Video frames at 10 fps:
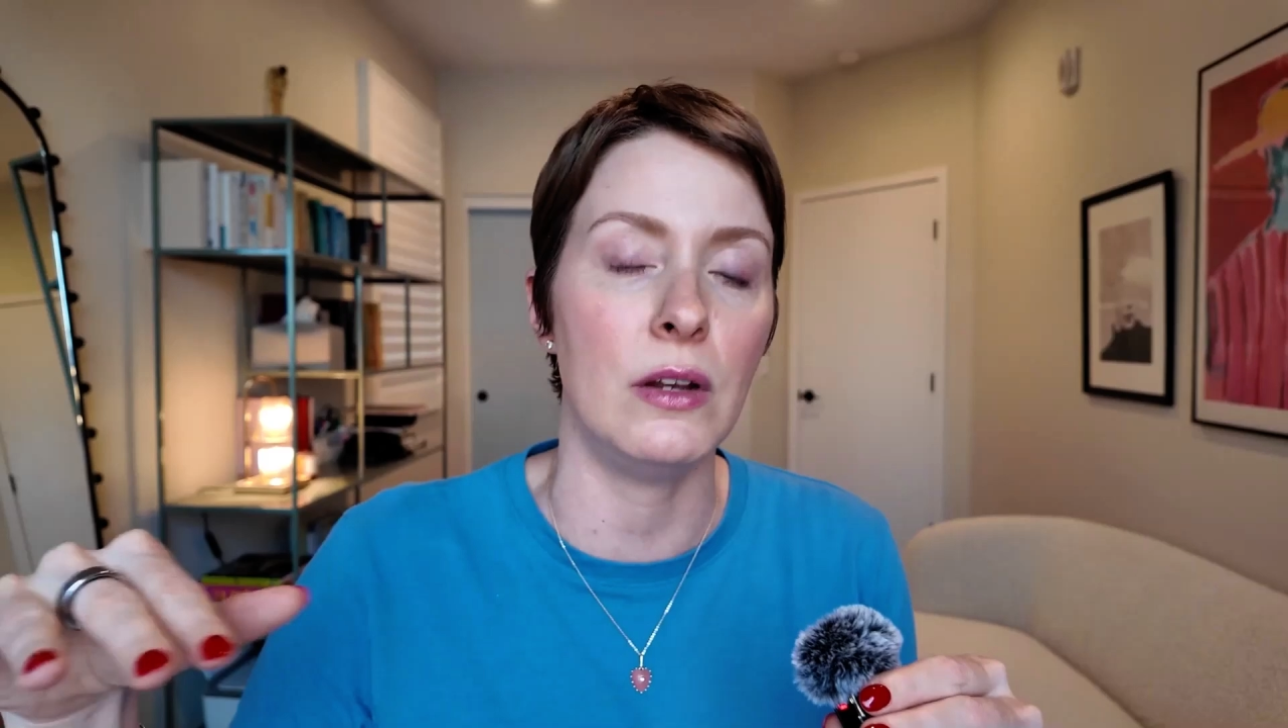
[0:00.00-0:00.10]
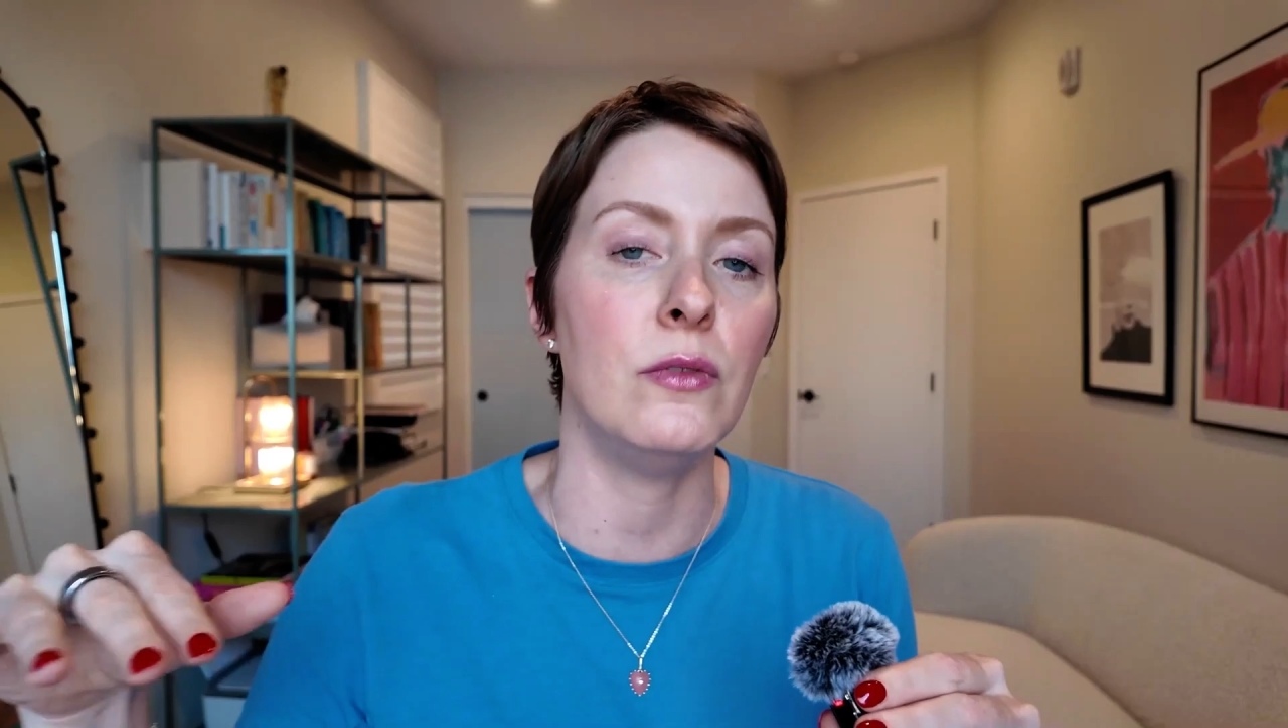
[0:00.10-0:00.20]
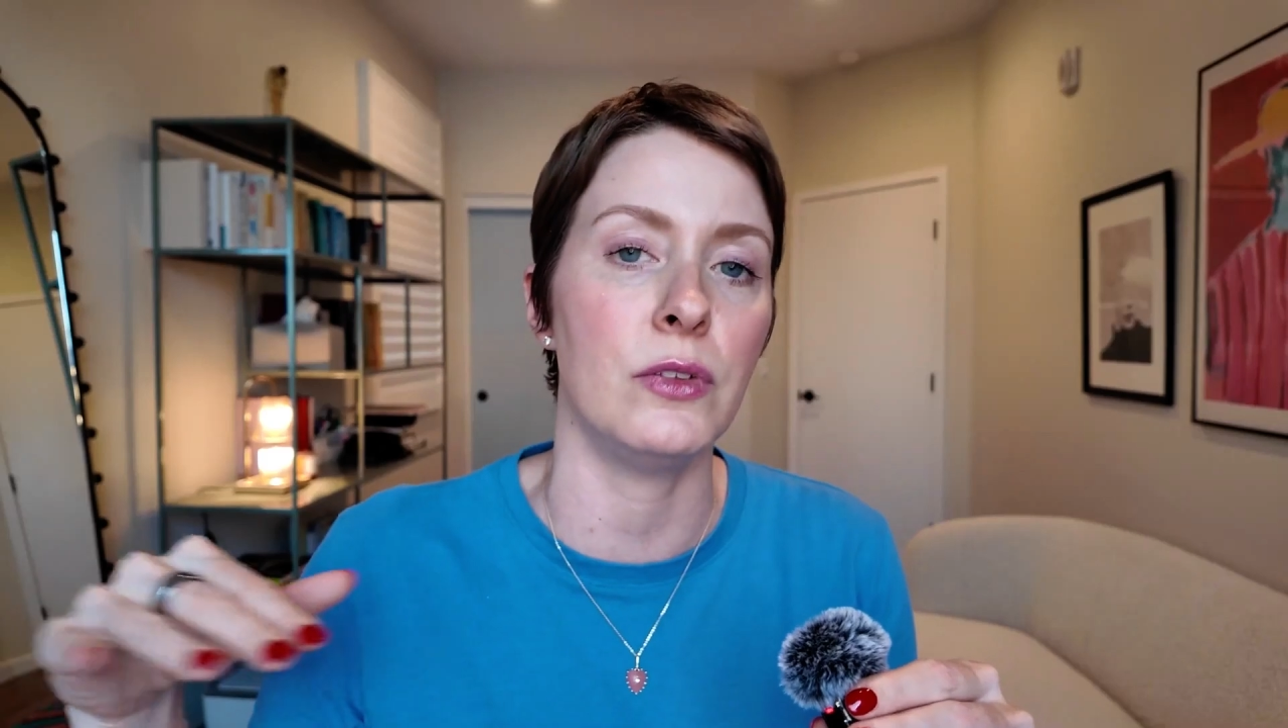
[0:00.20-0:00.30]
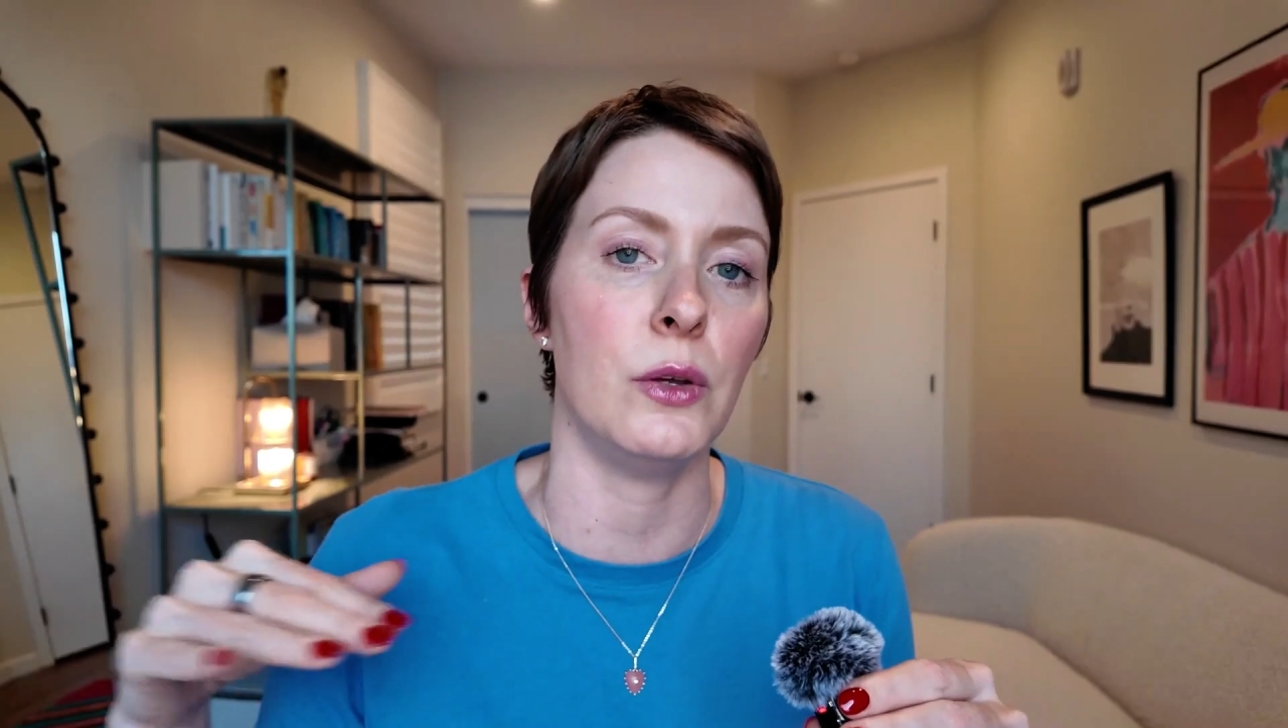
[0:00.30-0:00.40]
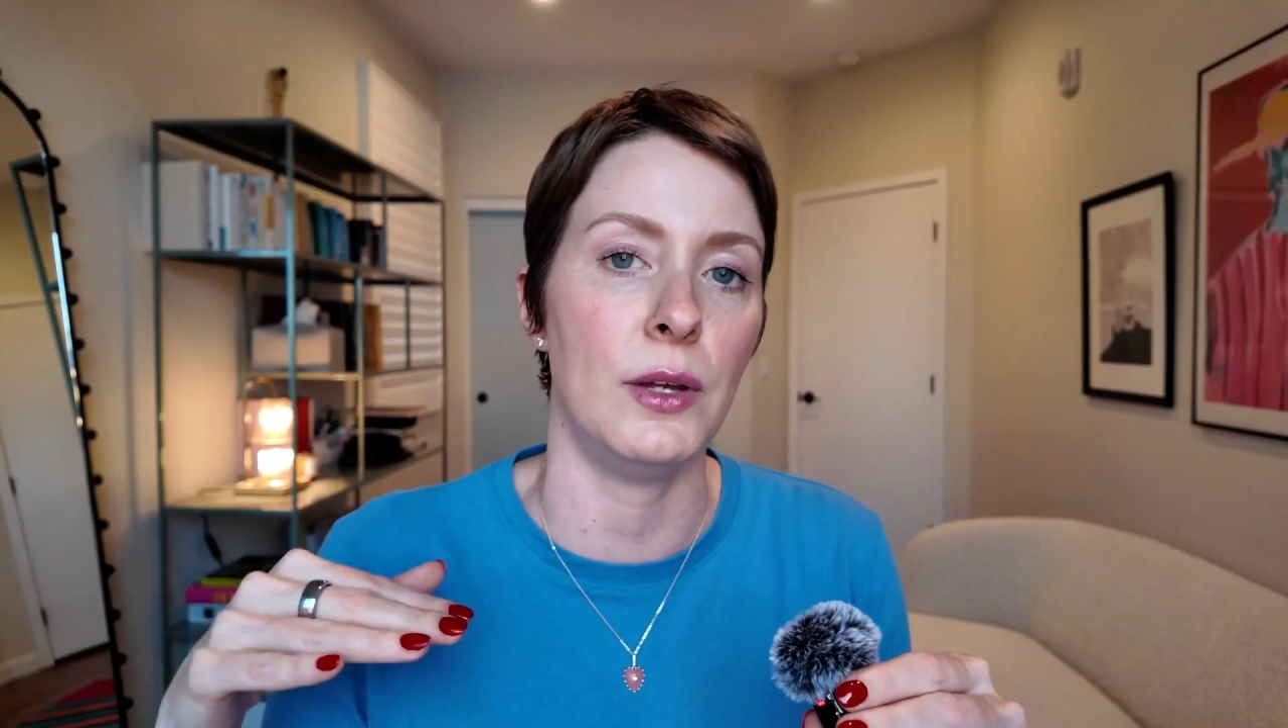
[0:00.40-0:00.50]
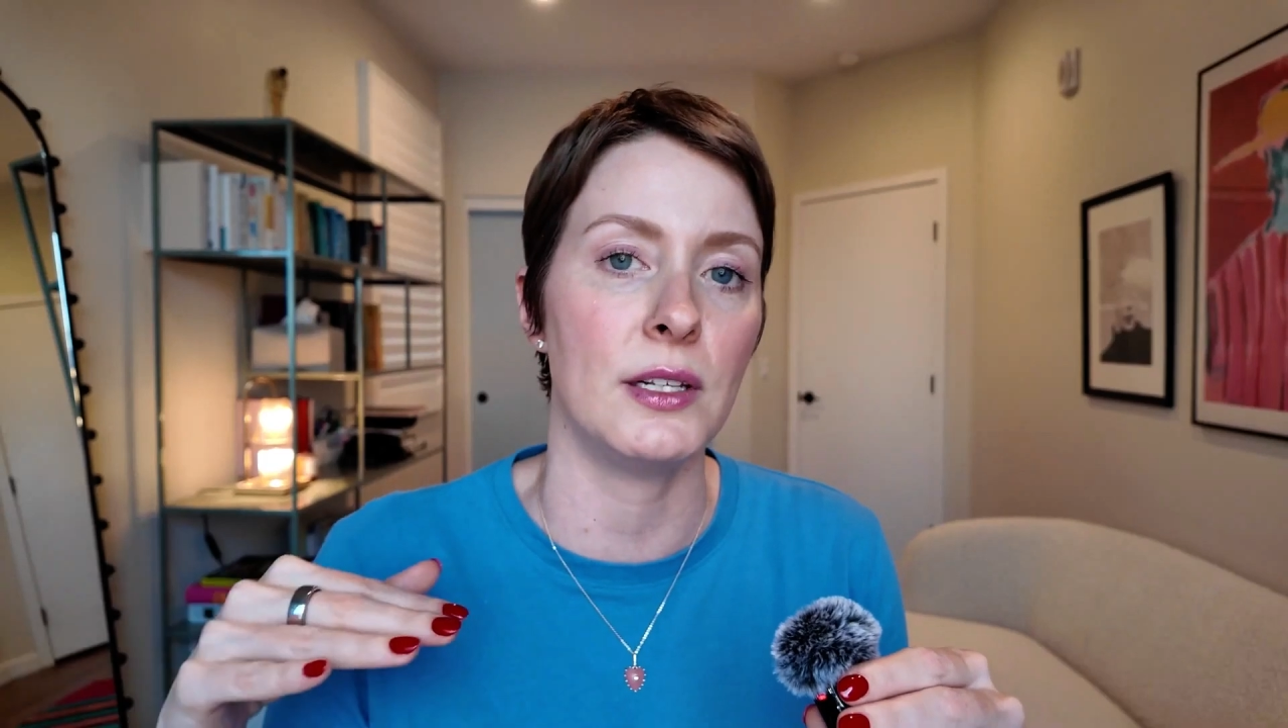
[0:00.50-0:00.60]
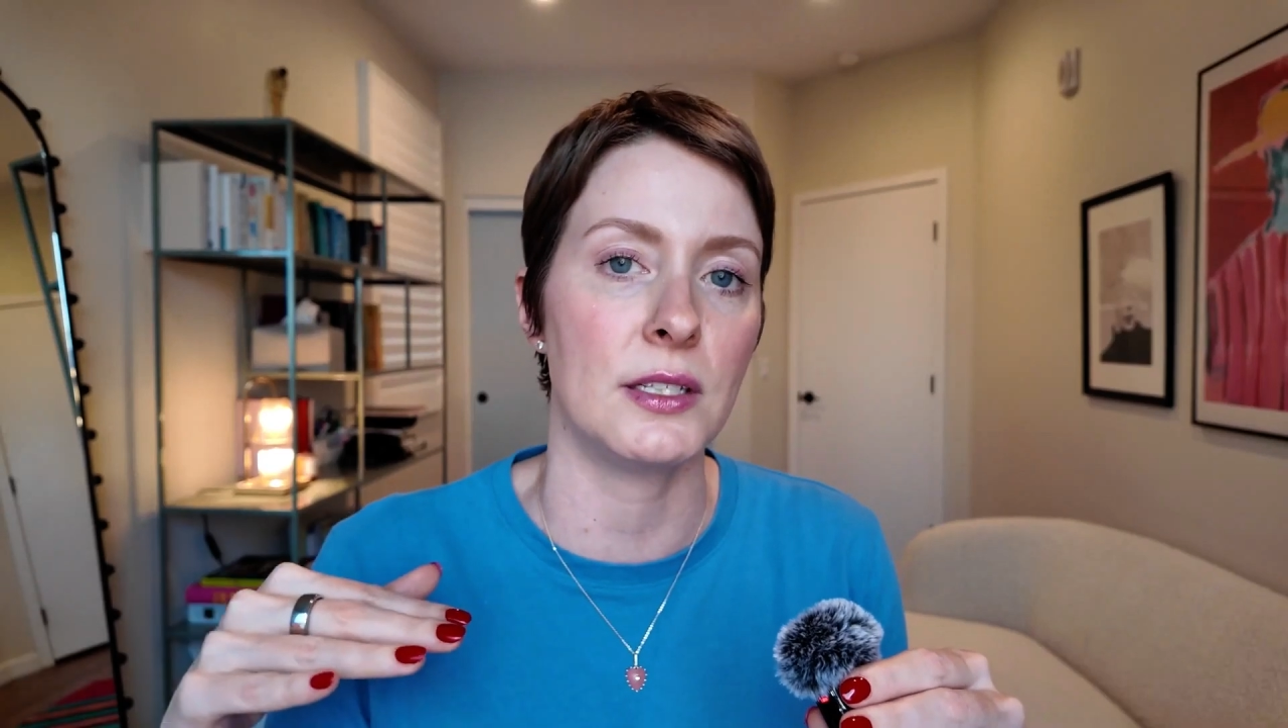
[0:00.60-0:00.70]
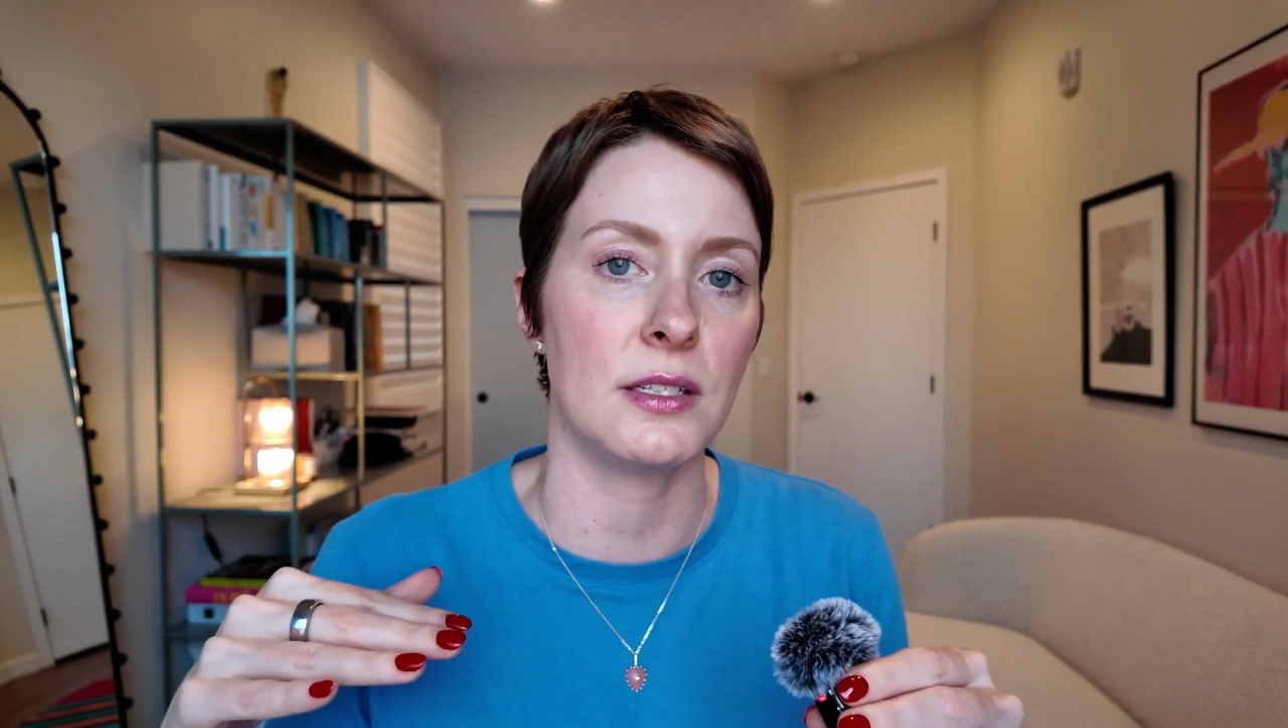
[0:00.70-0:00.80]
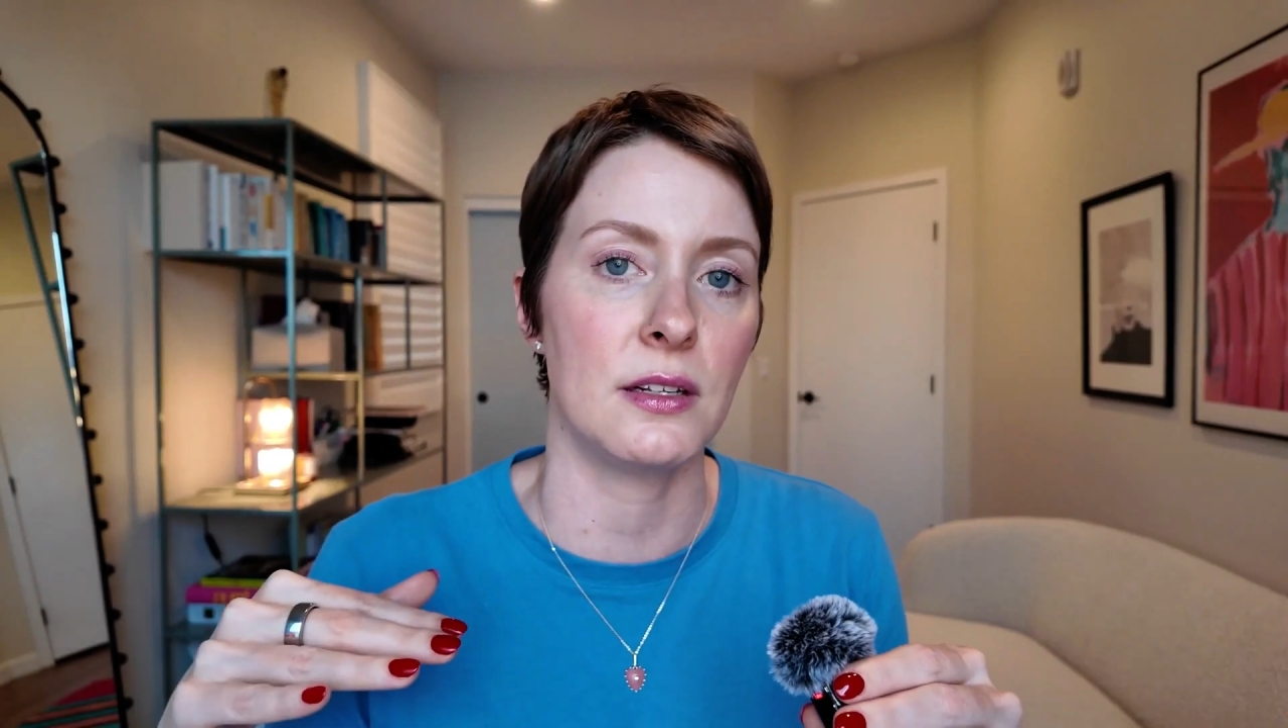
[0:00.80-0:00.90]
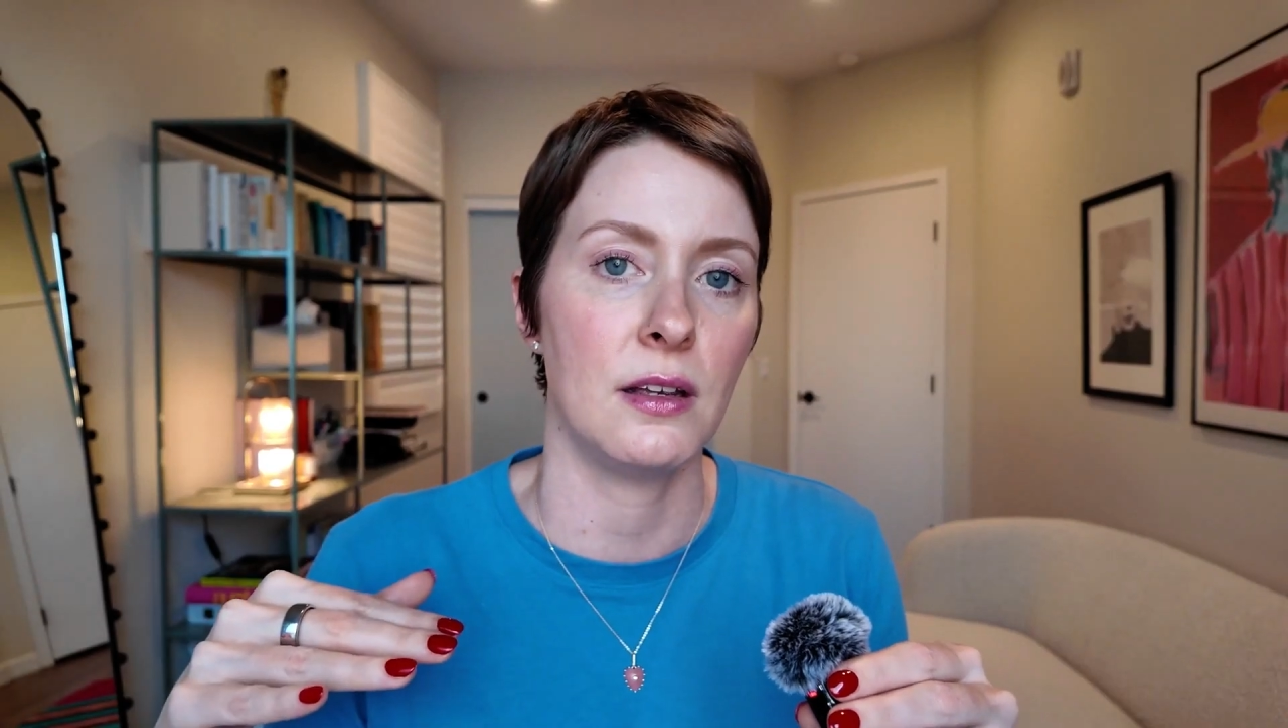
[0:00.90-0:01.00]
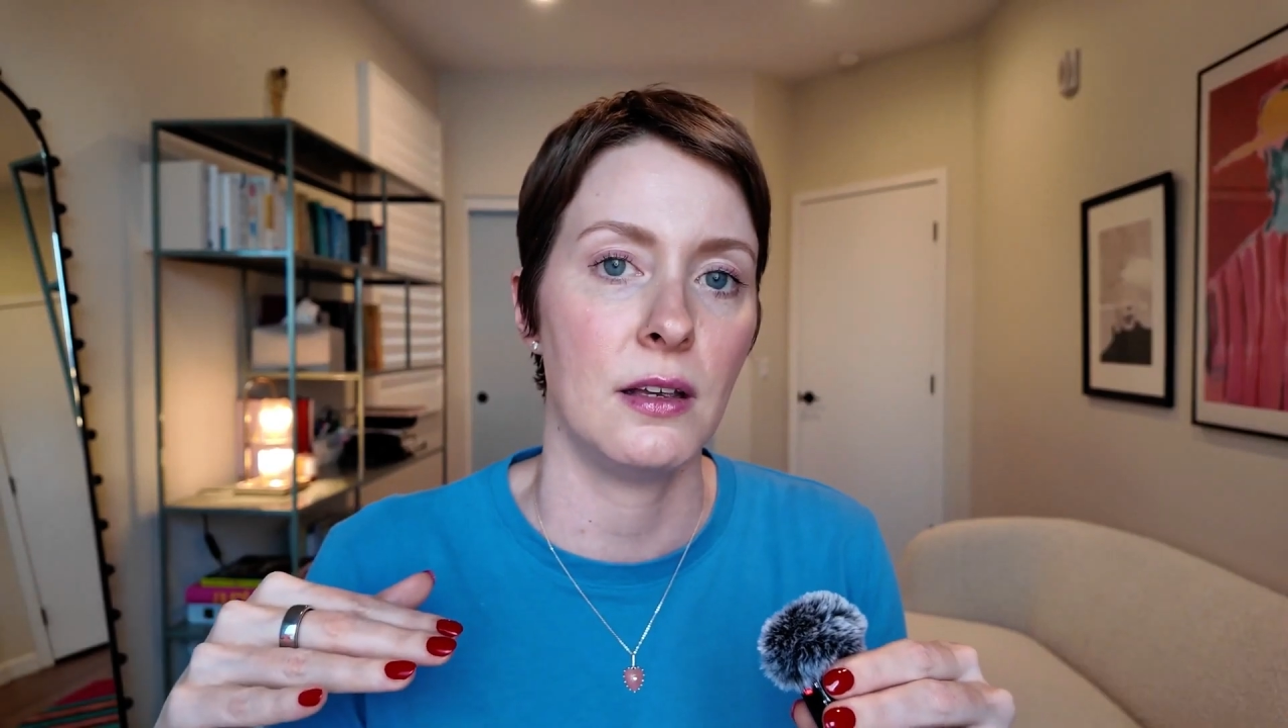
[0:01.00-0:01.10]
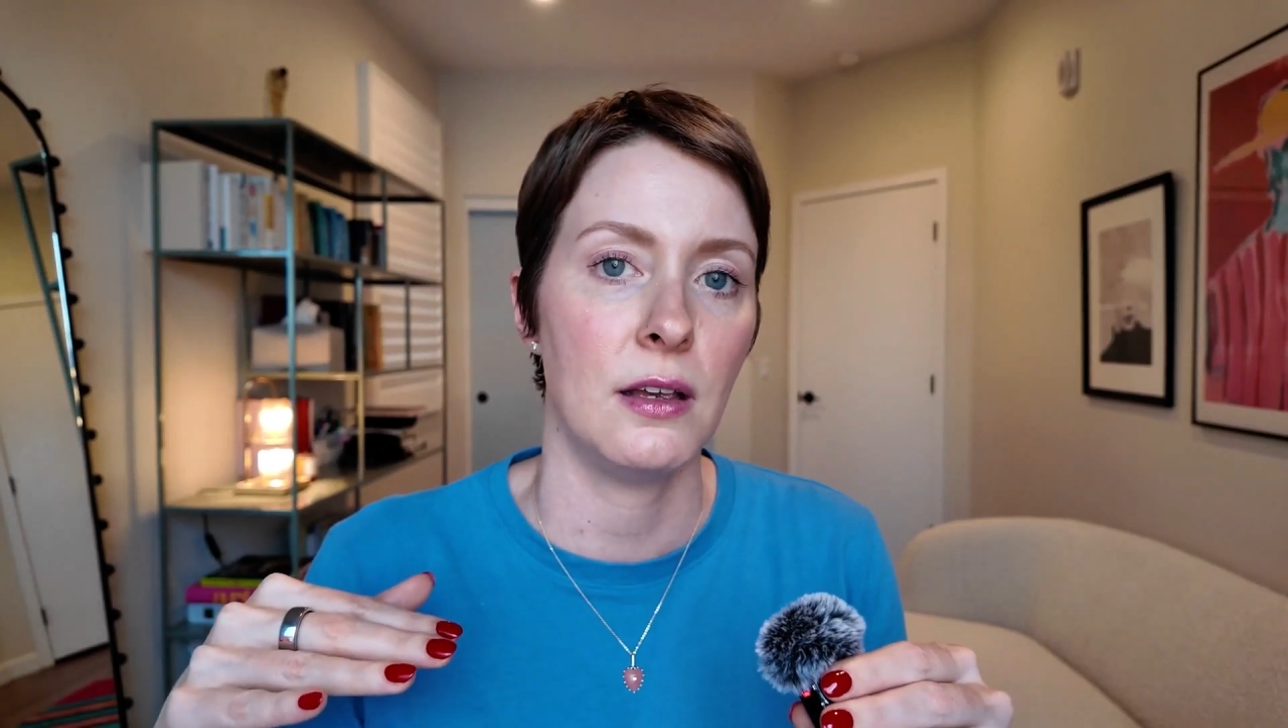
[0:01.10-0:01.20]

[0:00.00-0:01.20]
influence.